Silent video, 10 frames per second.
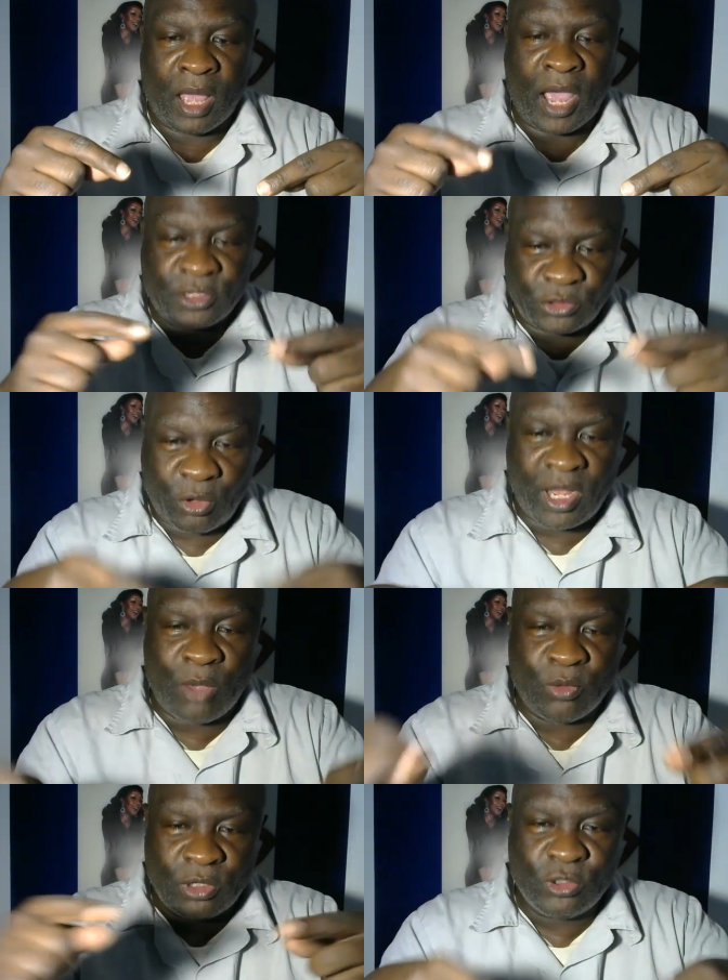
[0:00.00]
I thought
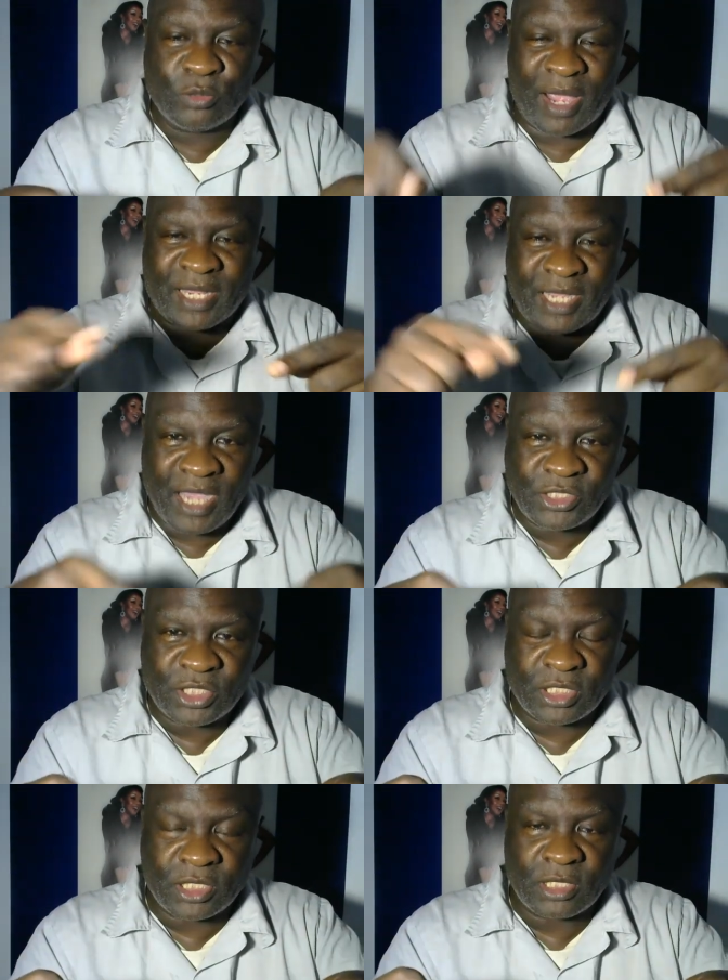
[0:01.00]
I would lose my
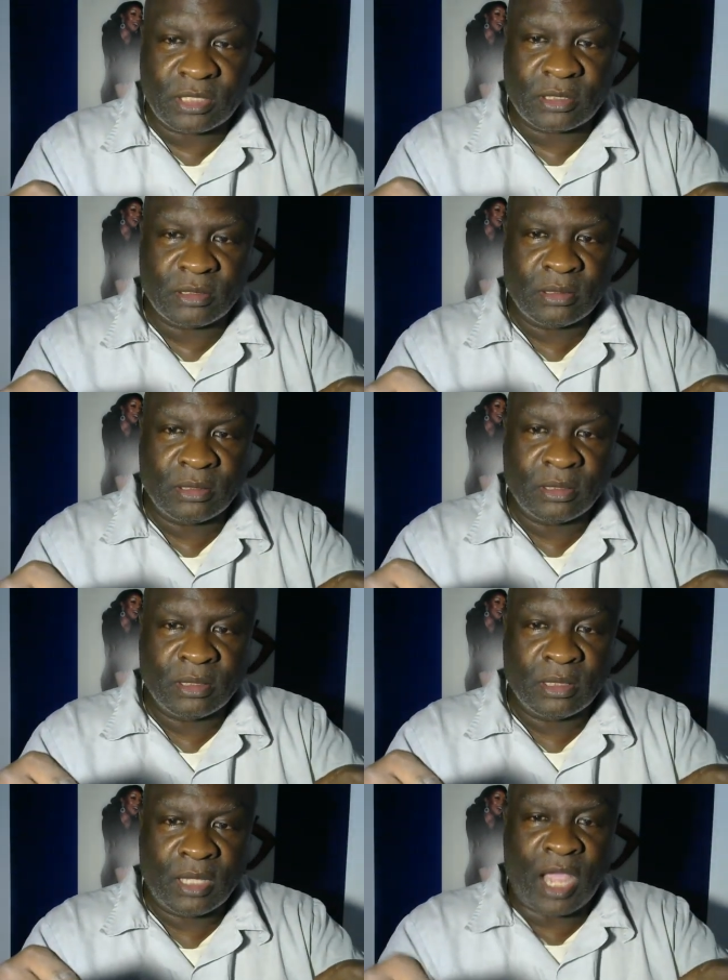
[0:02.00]
consciousness,
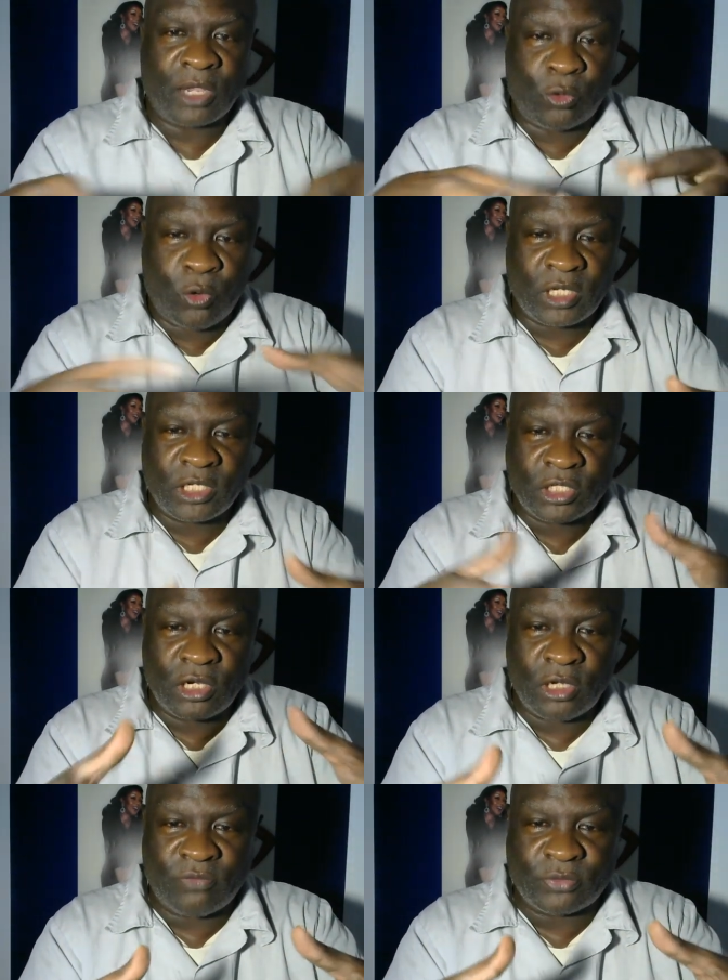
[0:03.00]
I quickly
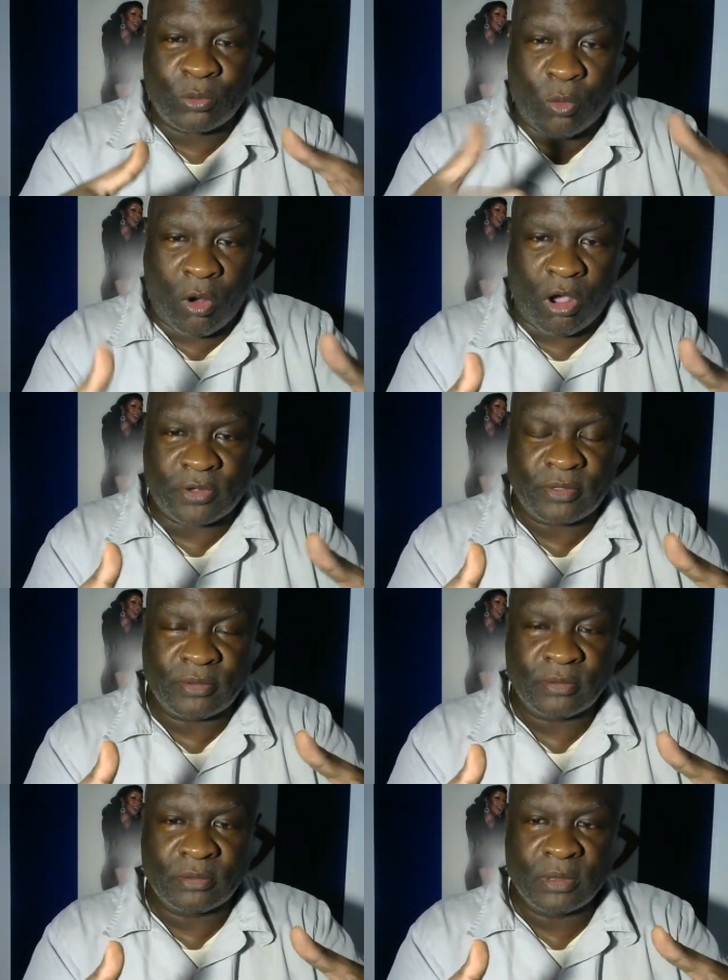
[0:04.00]
turned off the water
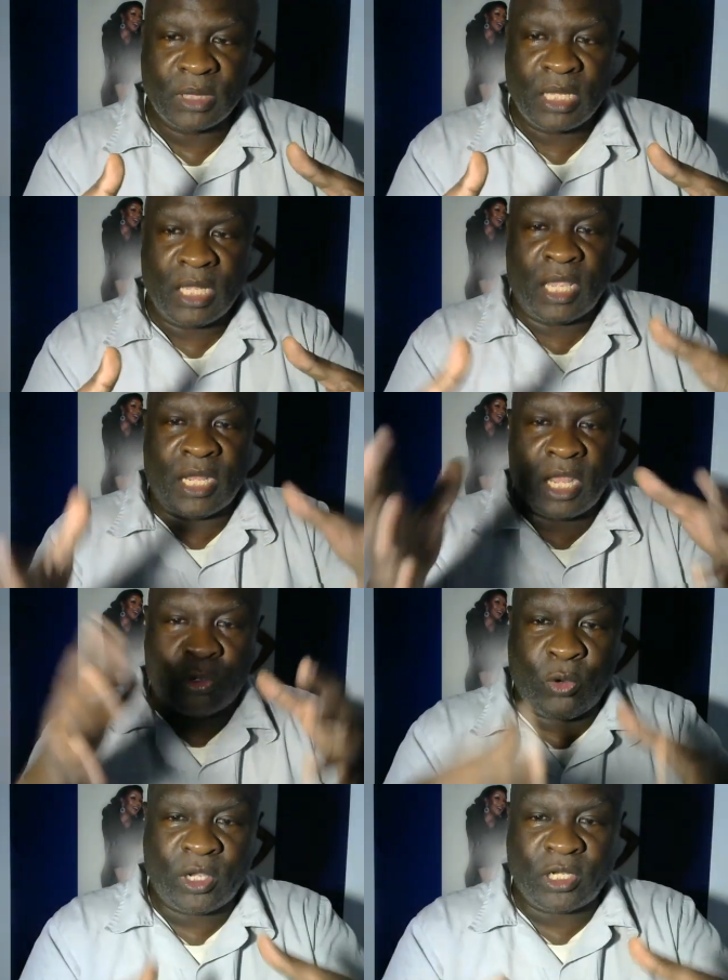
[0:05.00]
and I
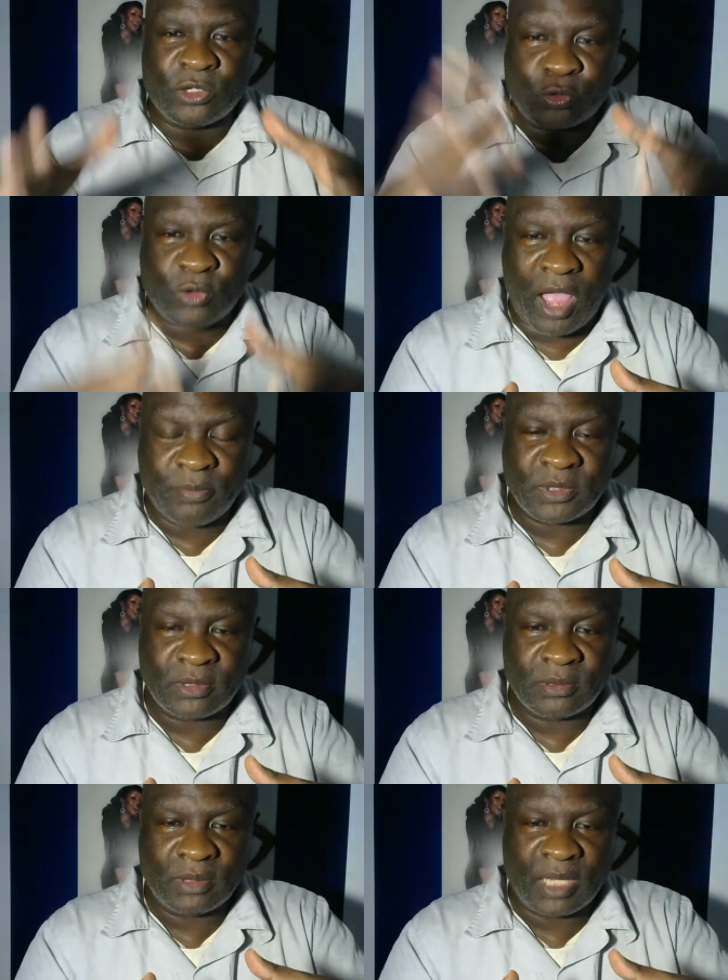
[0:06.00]
quickly dropped
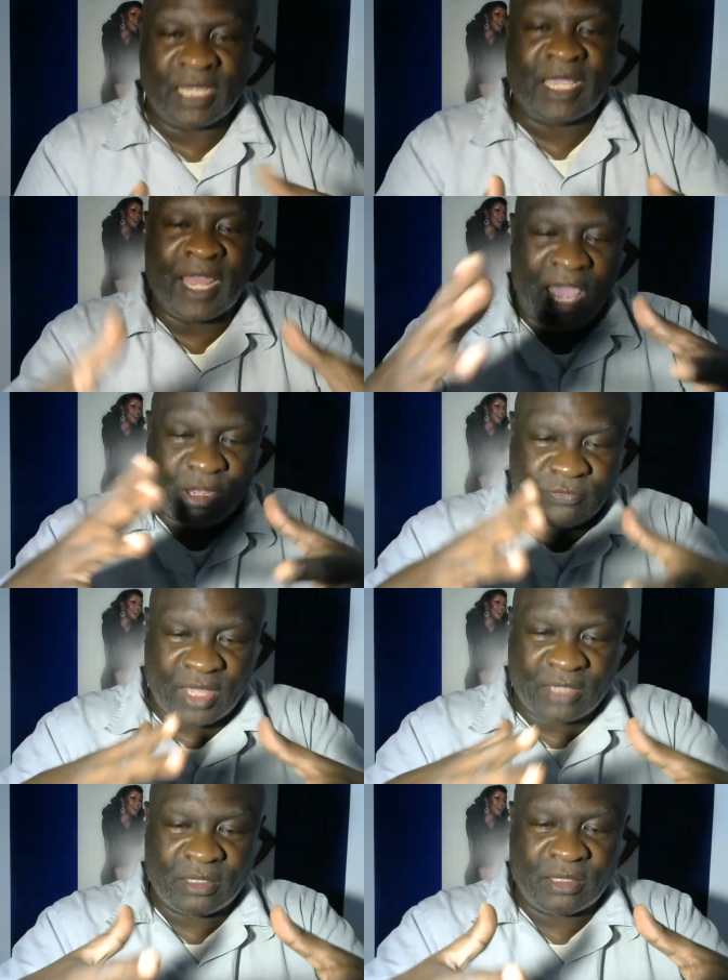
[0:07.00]
and got out of
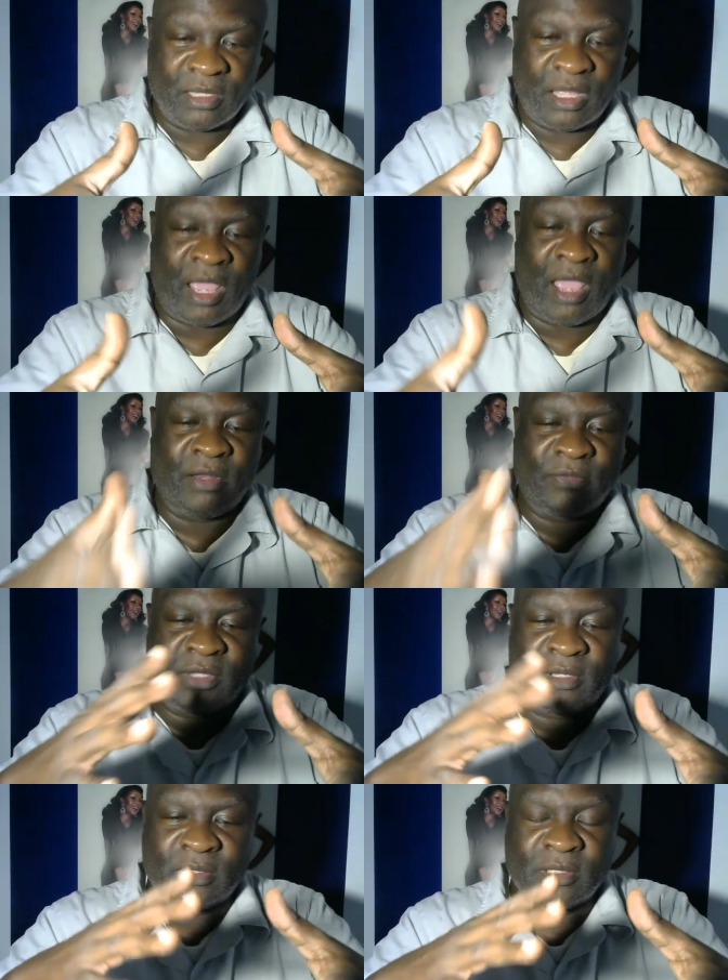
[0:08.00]
that out of
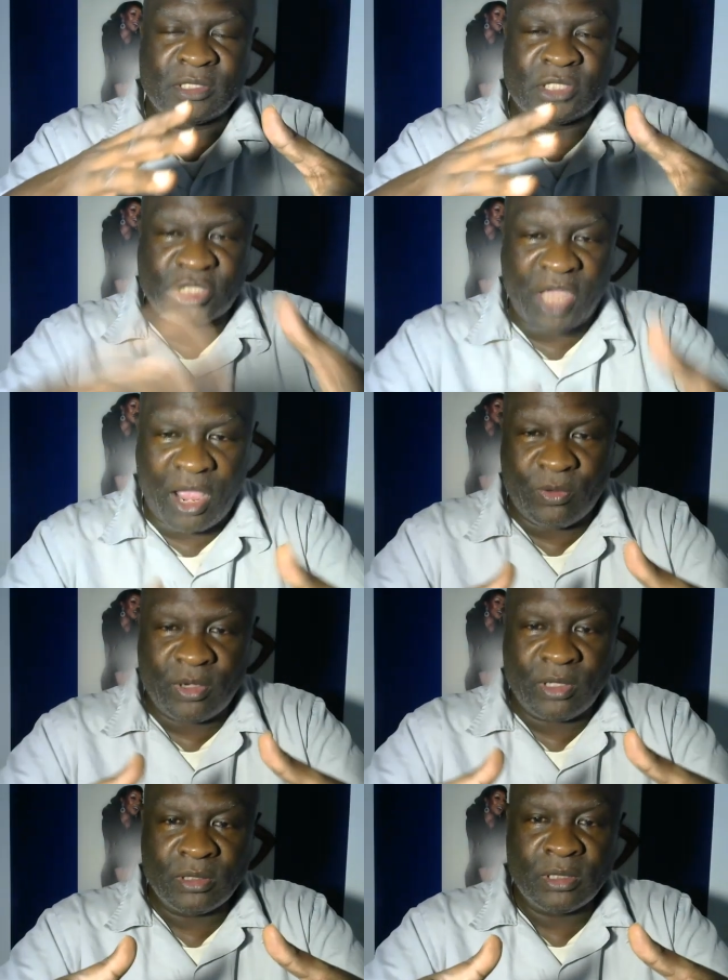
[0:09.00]
the shower